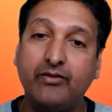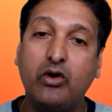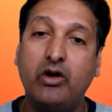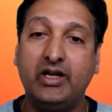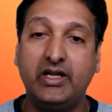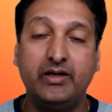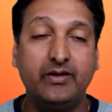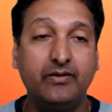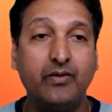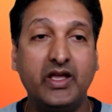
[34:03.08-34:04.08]
evolved
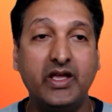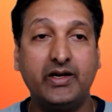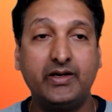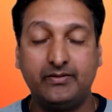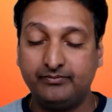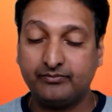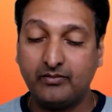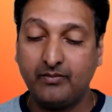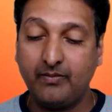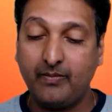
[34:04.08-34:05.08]
where
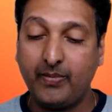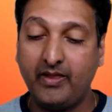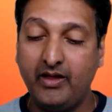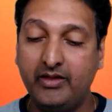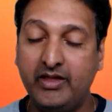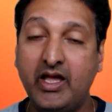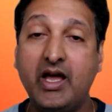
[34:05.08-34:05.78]
they